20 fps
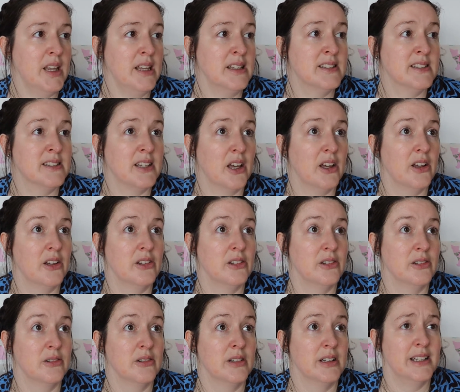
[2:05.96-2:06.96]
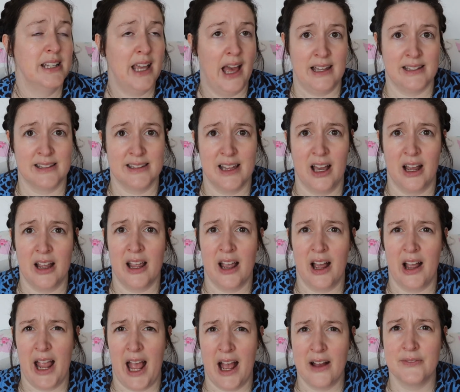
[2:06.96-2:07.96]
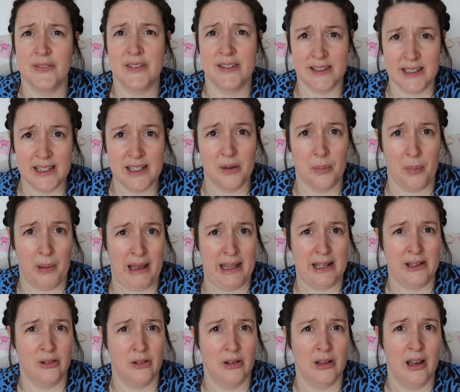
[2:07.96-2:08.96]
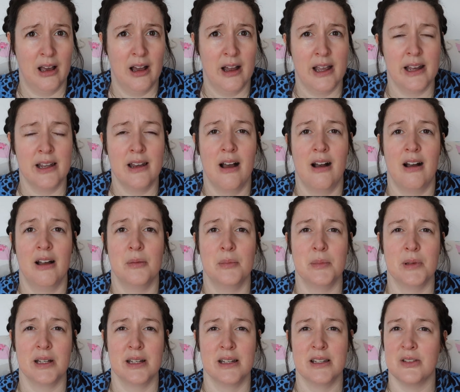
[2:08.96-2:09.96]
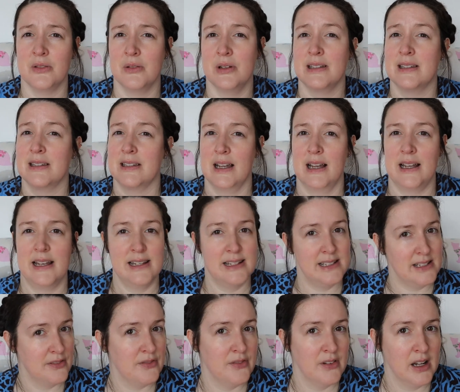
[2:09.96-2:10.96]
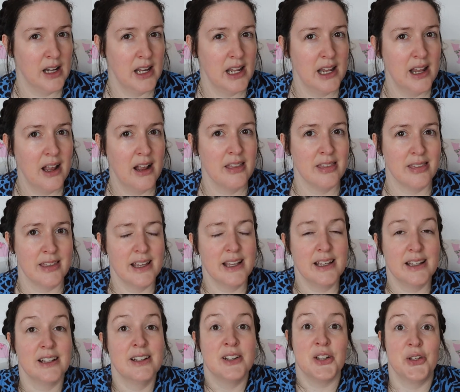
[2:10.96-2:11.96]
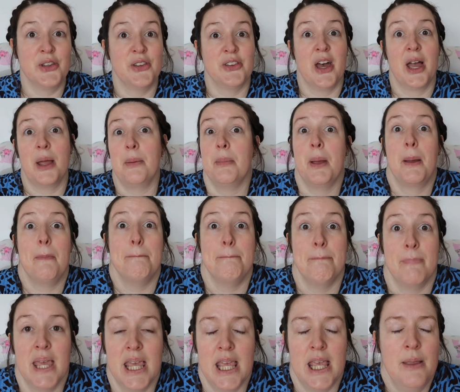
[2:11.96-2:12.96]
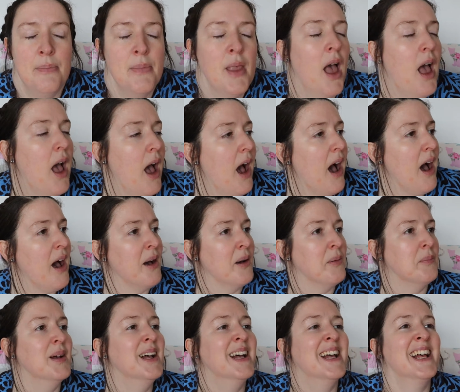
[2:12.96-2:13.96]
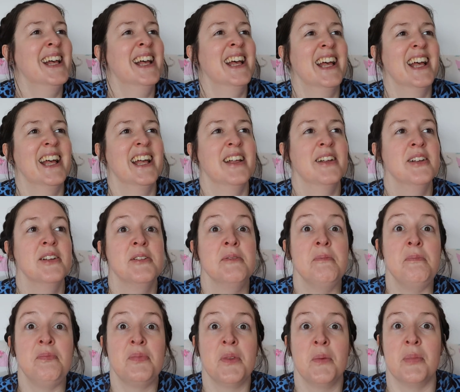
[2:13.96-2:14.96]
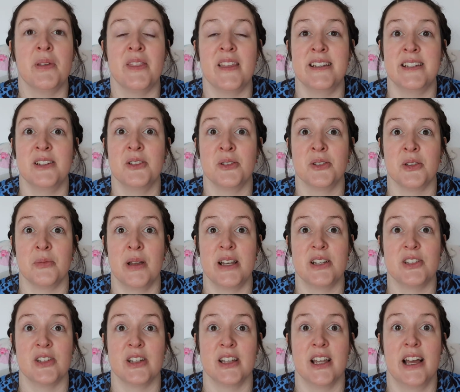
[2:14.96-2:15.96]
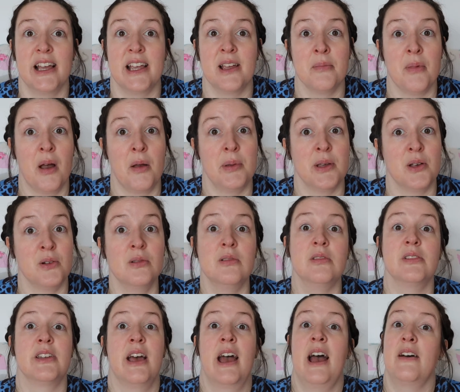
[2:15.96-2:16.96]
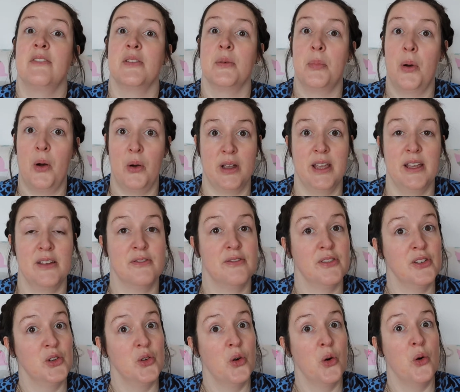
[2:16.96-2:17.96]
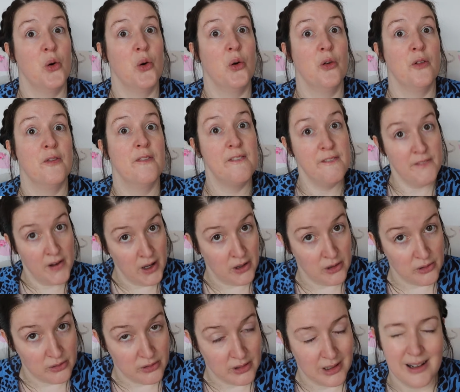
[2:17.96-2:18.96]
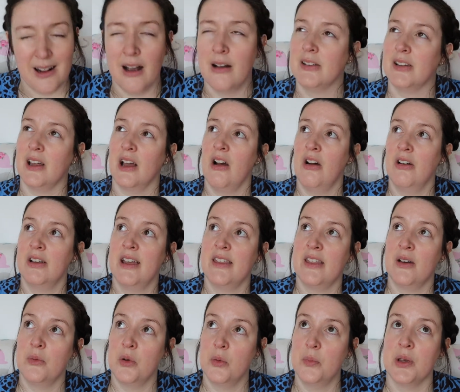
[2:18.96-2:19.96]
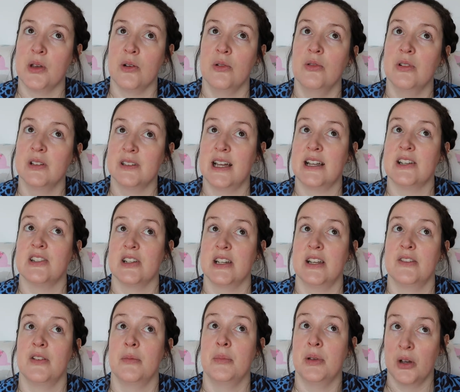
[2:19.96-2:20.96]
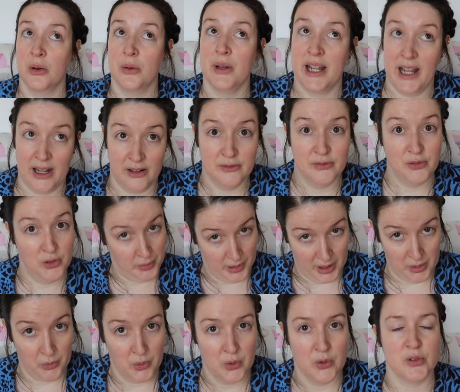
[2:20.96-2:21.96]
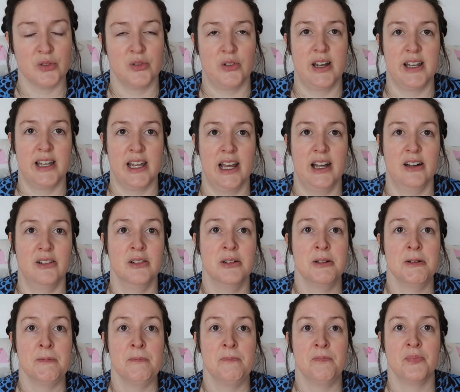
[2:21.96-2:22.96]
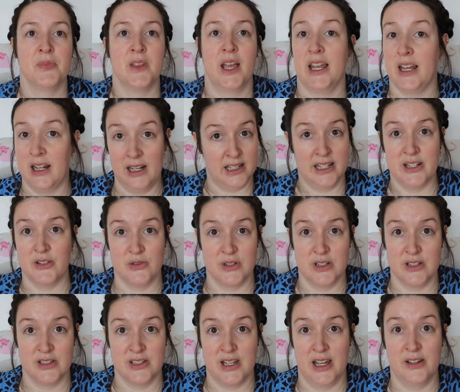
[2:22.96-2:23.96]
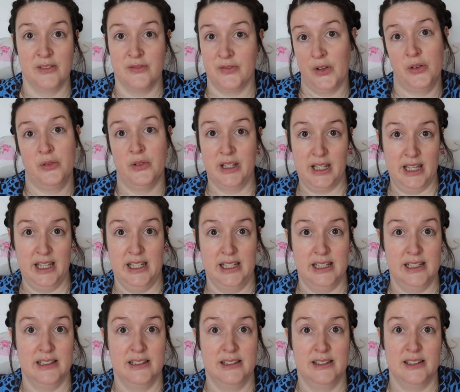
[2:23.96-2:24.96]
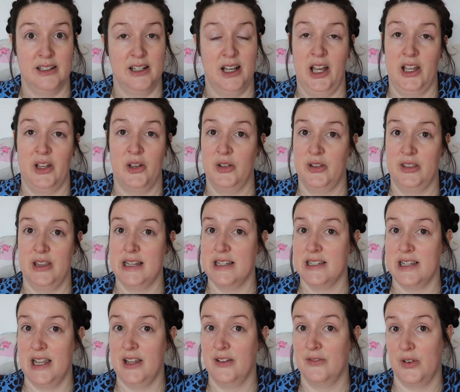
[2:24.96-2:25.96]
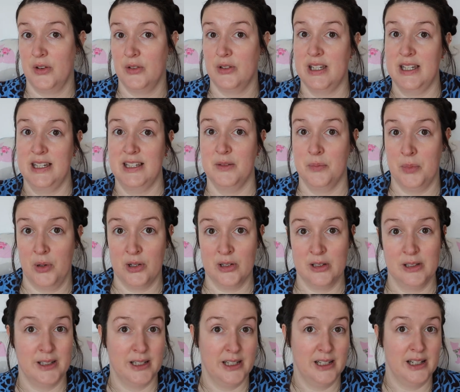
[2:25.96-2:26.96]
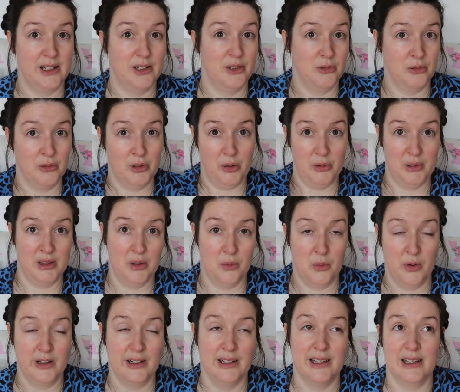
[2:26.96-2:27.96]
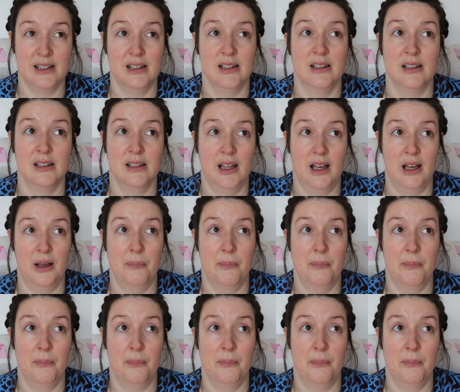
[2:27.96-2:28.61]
So yes, I have seen a pattern online. I'm gonna do it slightly differently, I think, because I'm me. But they did also mention like it might be cool to have a pocket for your phone, and I was like, oh yeah, that would be cool, because actually if I'm going out for my walks right now and I literally just take phone keys, I could then take phone keys bottle and it could all go in the one little